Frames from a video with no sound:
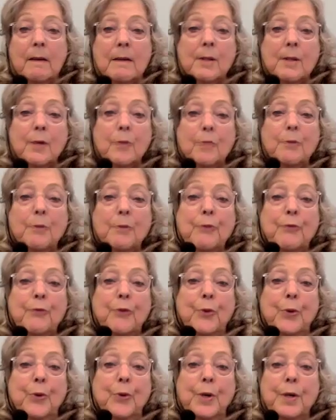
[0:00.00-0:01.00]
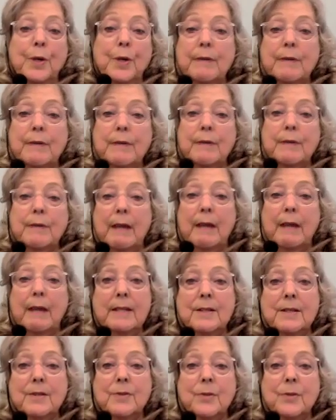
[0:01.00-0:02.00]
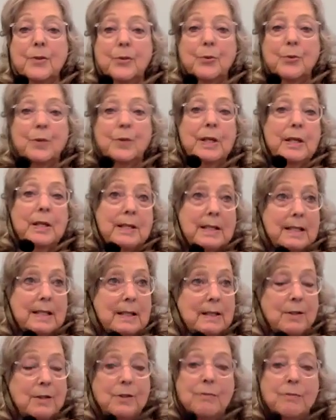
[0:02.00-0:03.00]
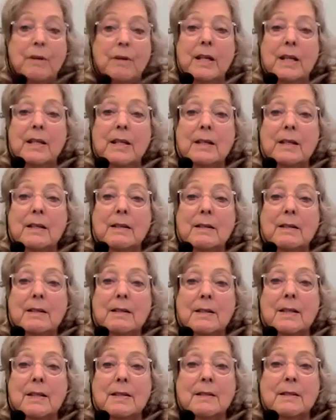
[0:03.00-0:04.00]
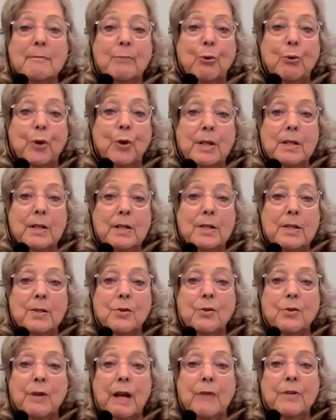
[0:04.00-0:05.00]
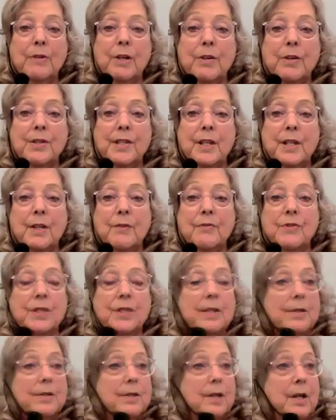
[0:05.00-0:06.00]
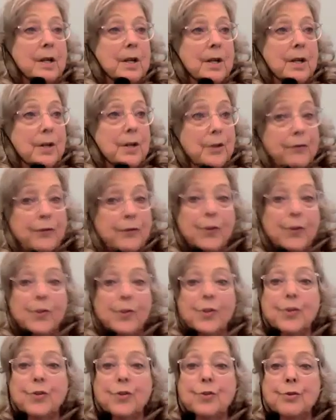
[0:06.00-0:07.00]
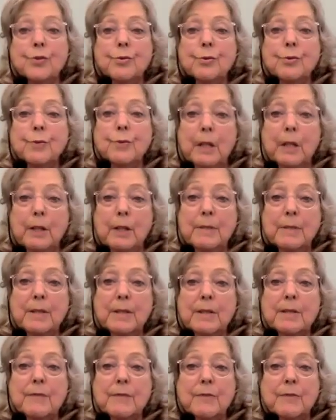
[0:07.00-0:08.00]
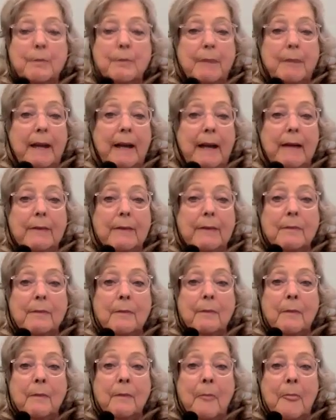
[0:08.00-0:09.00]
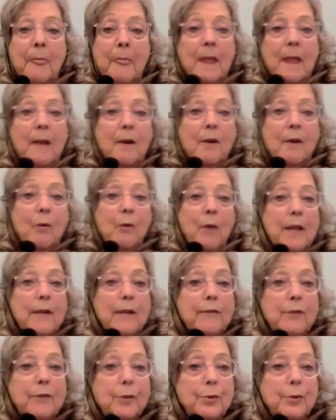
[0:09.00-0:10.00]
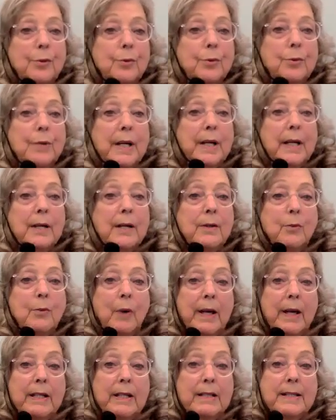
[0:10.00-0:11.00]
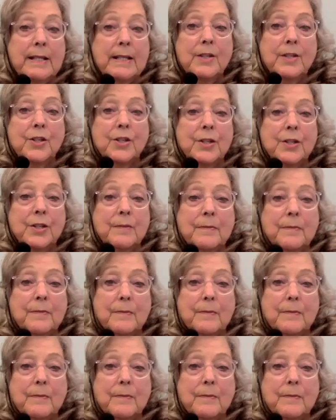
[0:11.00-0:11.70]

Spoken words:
So before diving into the 3 Sīla trainings, it's important to ground ourselves in the first 2 elements of the path, right view and right intention.